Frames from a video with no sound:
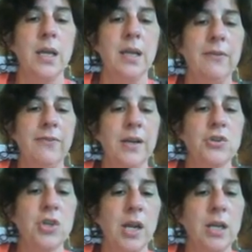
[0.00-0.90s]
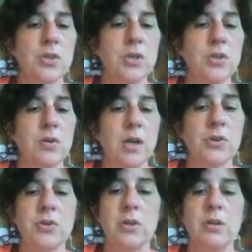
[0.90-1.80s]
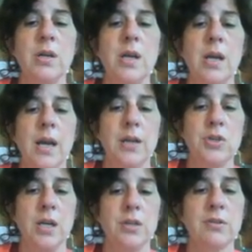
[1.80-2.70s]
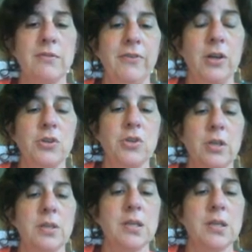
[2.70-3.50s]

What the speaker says: If I change the structure, I change the function.